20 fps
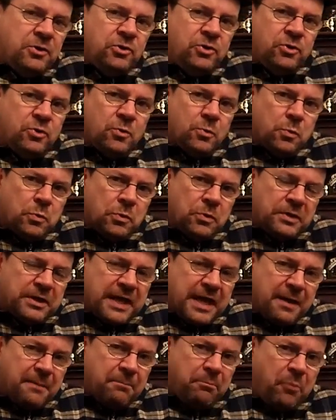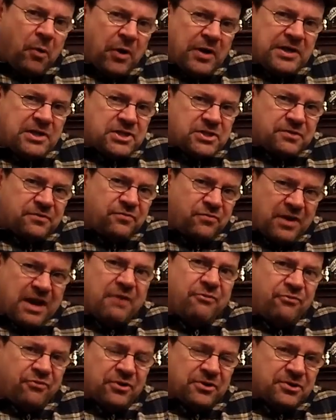you will get points of
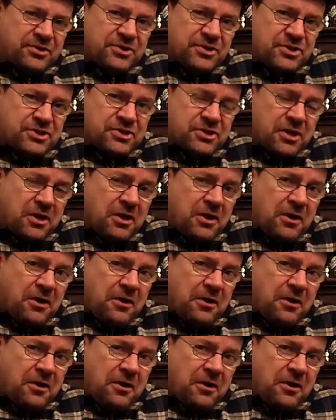reference